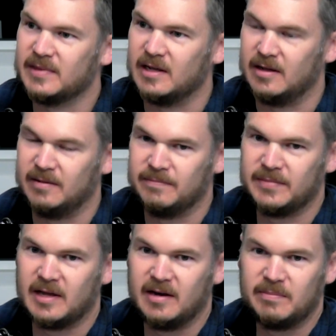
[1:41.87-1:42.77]

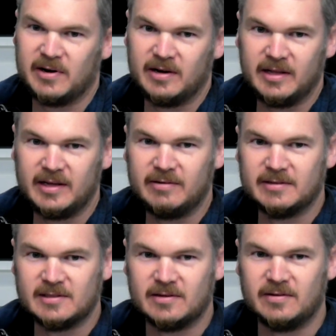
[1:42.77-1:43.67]
And apparently he
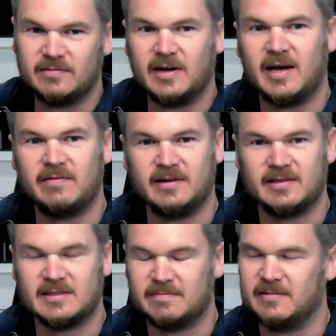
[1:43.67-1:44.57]
was known for
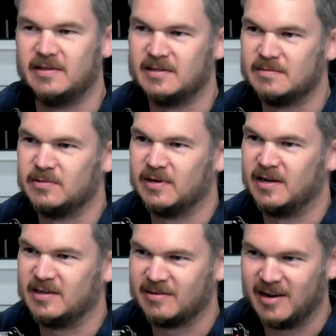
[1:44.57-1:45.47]
having some of this more
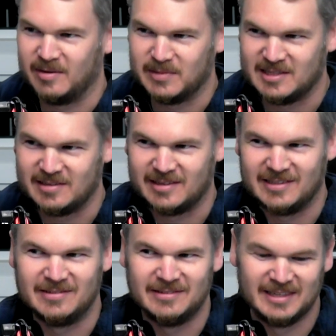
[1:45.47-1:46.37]
underground
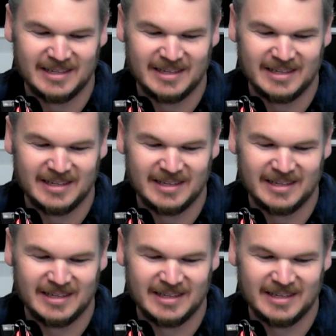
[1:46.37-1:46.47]
material.